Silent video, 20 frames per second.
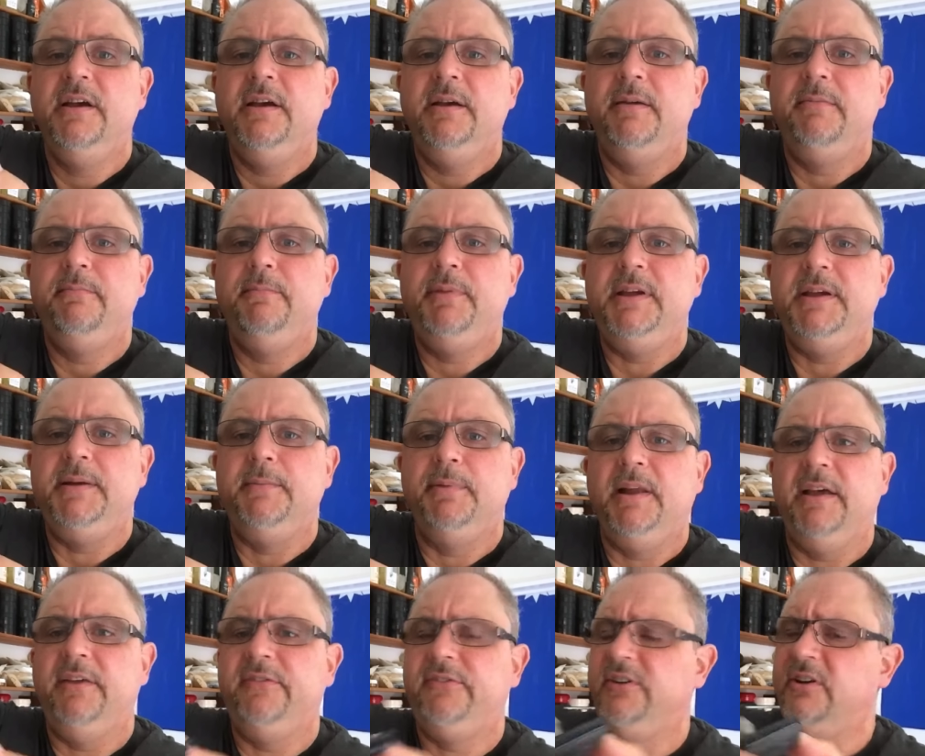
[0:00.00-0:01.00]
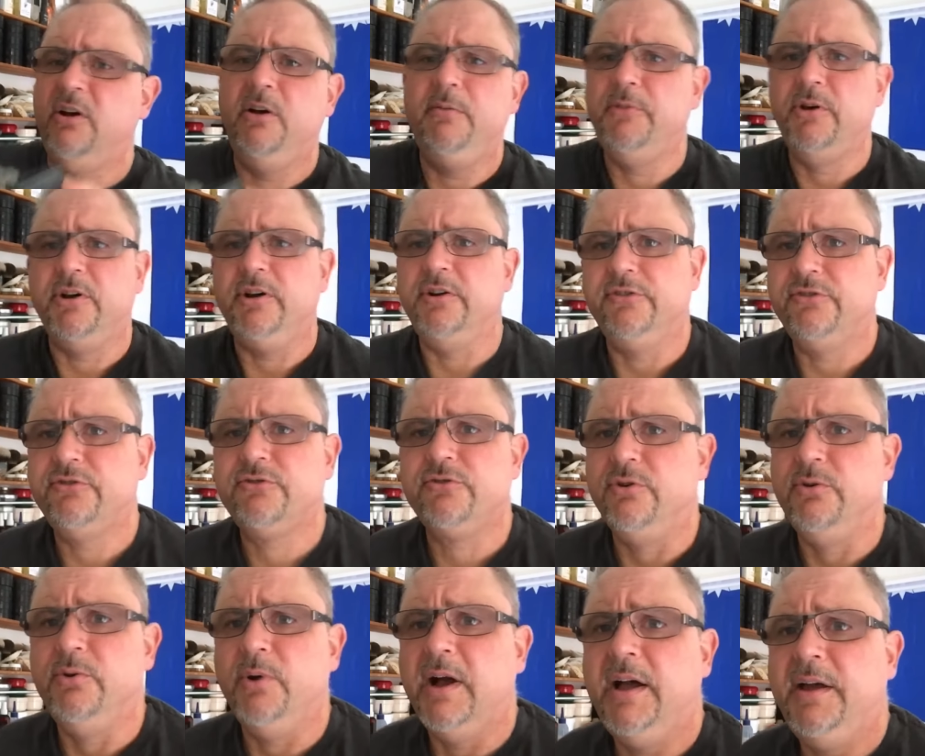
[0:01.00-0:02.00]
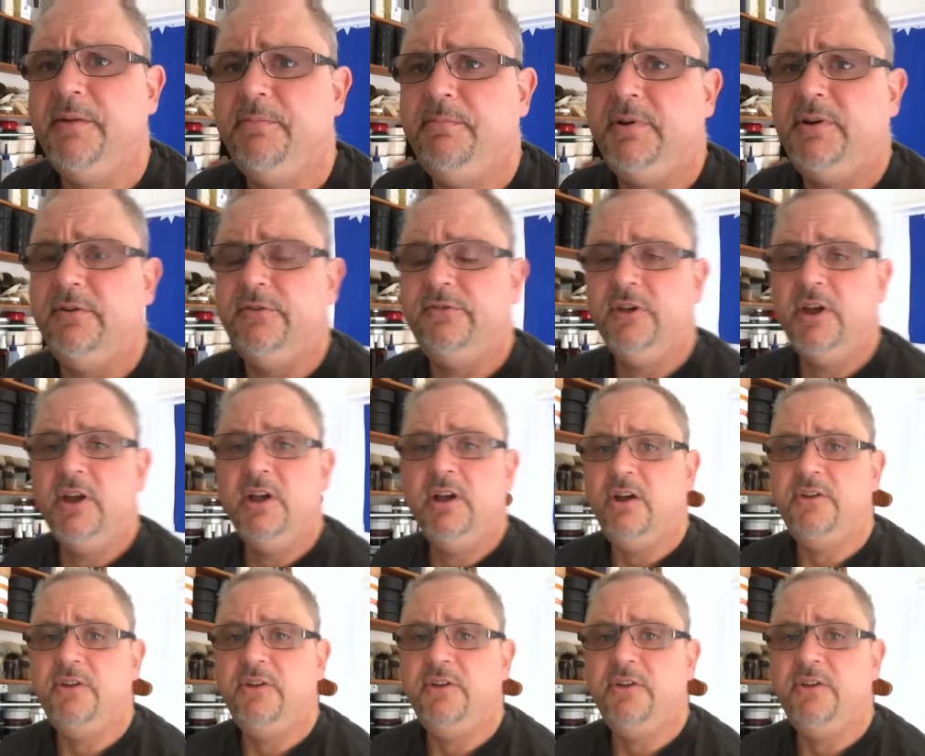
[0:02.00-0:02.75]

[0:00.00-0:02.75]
and being plastic, I'm not going to screw hard because